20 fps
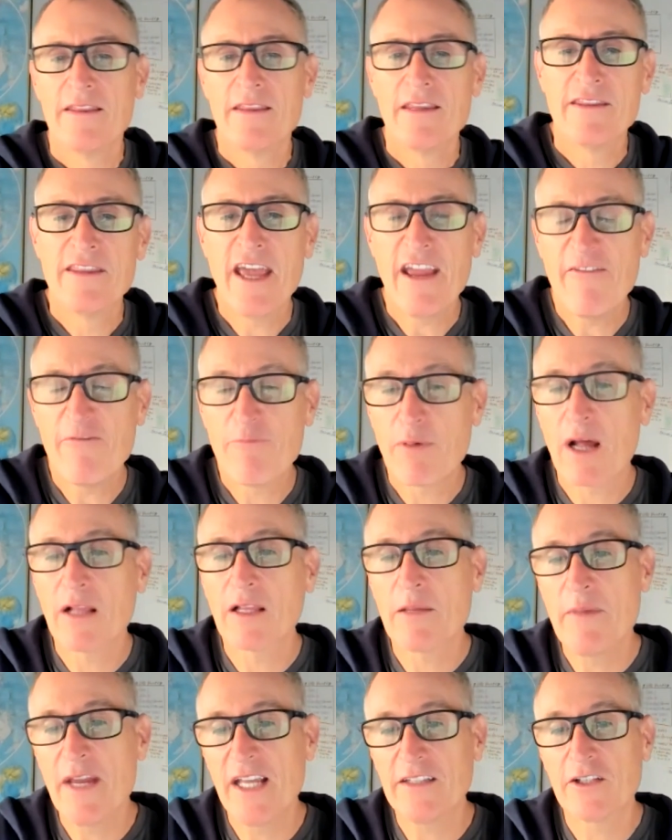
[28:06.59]
they've
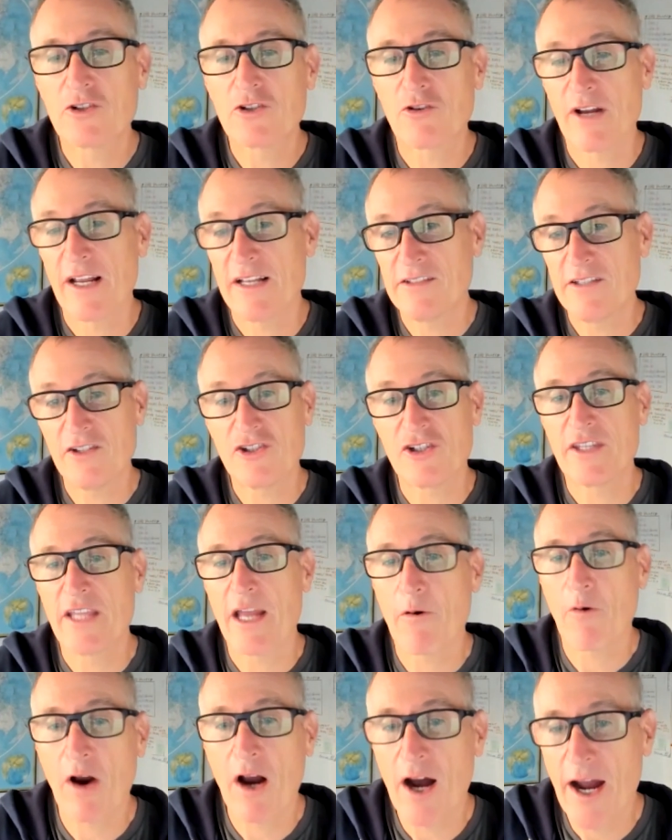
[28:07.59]
probably made the transition. They
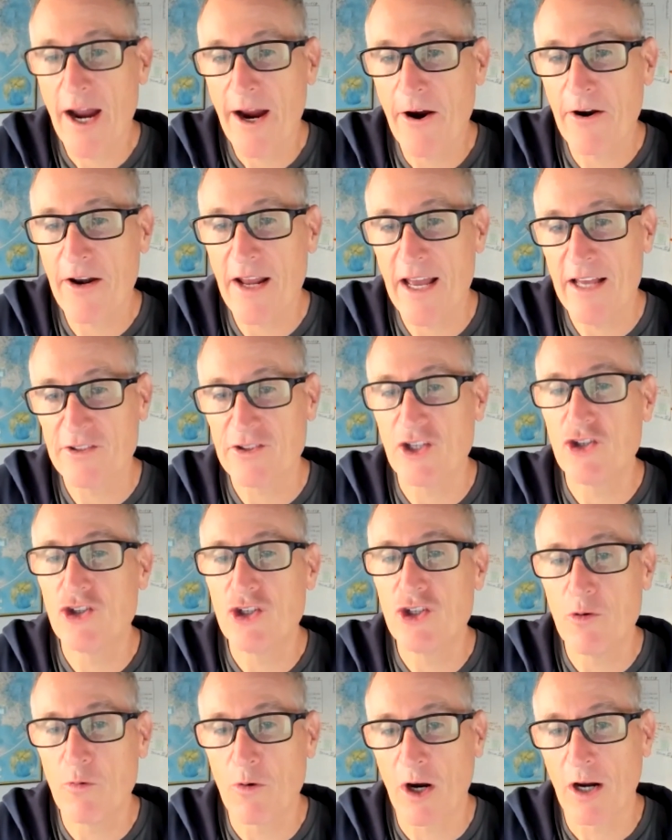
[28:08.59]
were hired as a
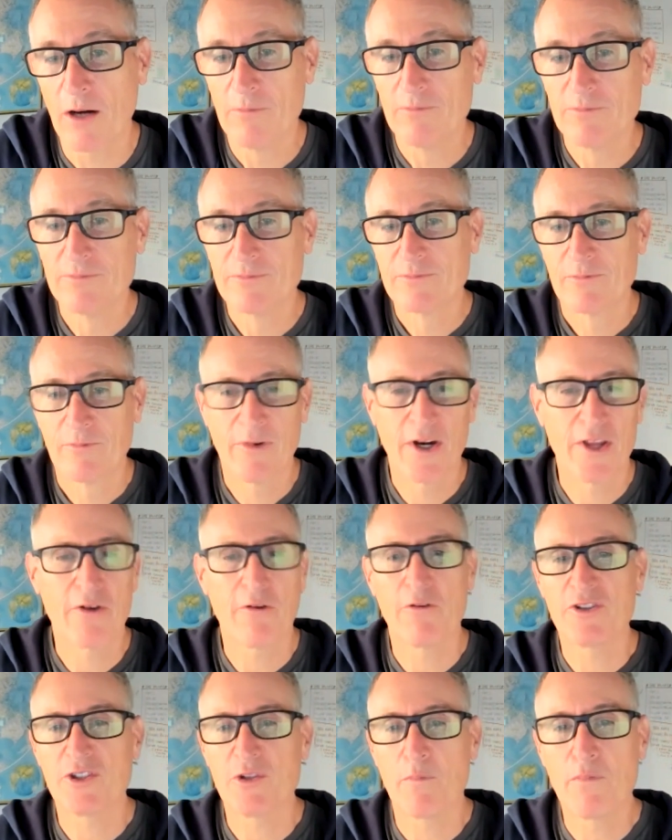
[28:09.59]
doer, whether it
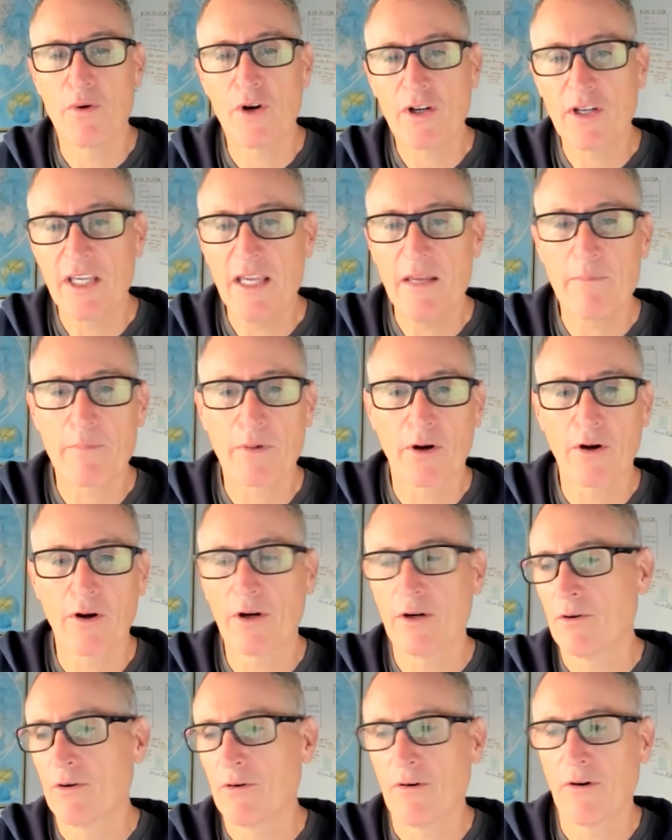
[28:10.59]
was a
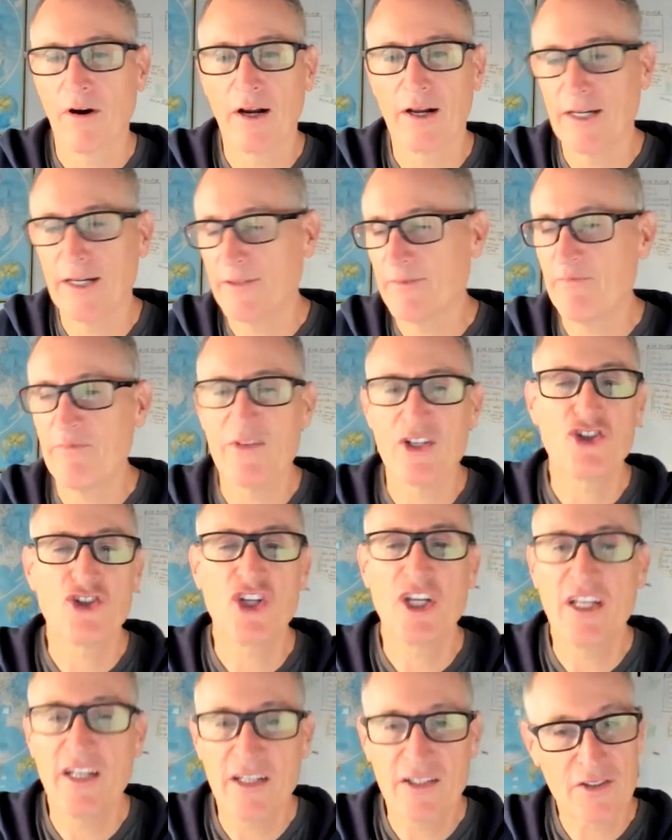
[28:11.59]
bookkeeper or a
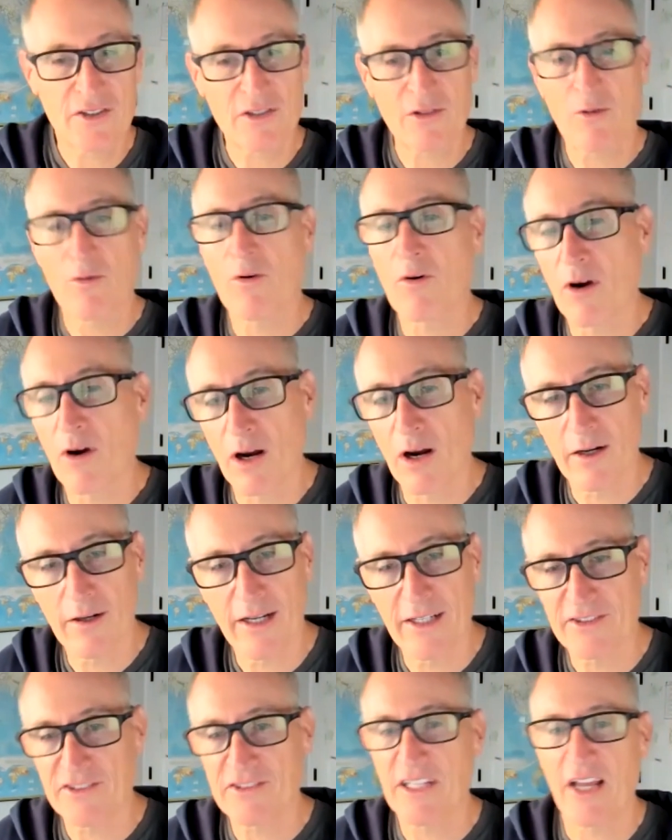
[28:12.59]
machinist or
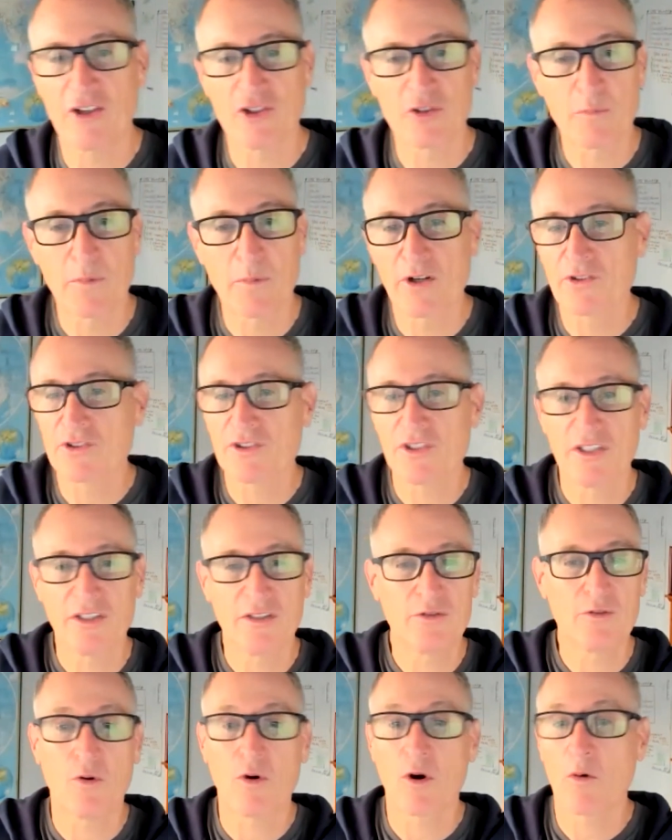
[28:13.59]
a
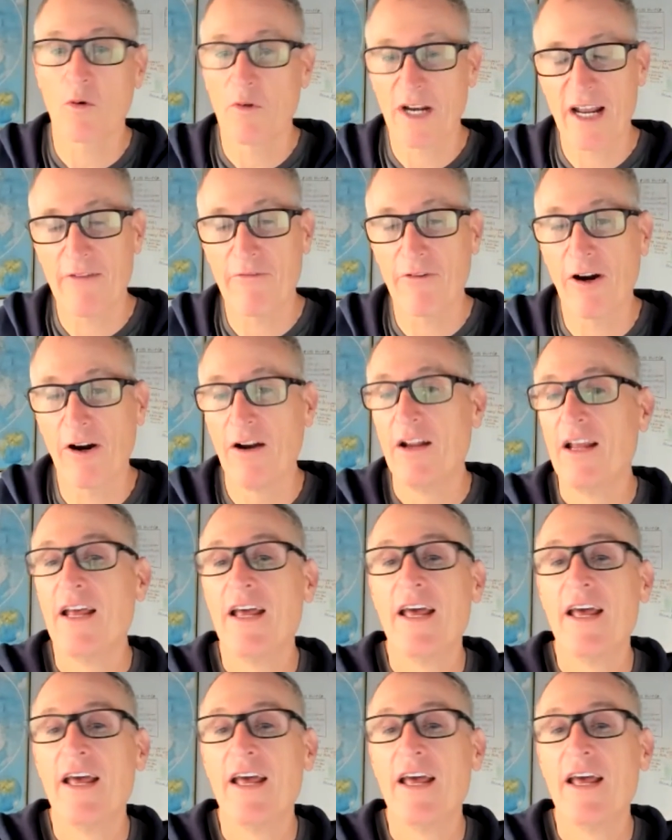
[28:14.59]
salesperson or whatever.